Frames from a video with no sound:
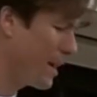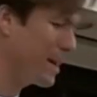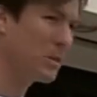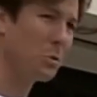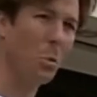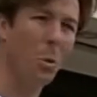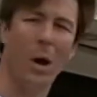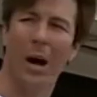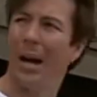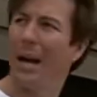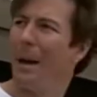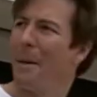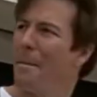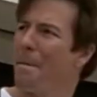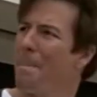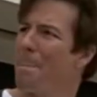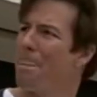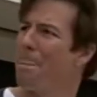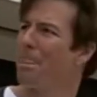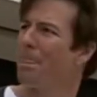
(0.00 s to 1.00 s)
that's why.
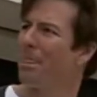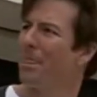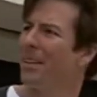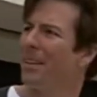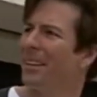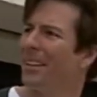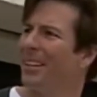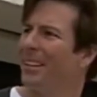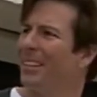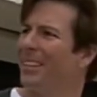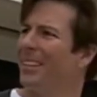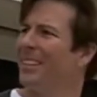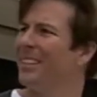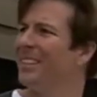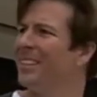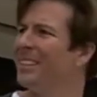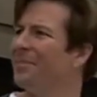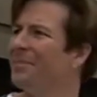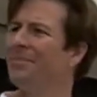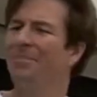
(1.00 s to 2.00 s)
No, I mean,
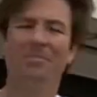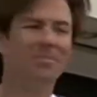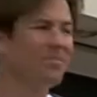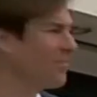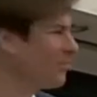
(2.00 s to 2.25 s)
how come you're not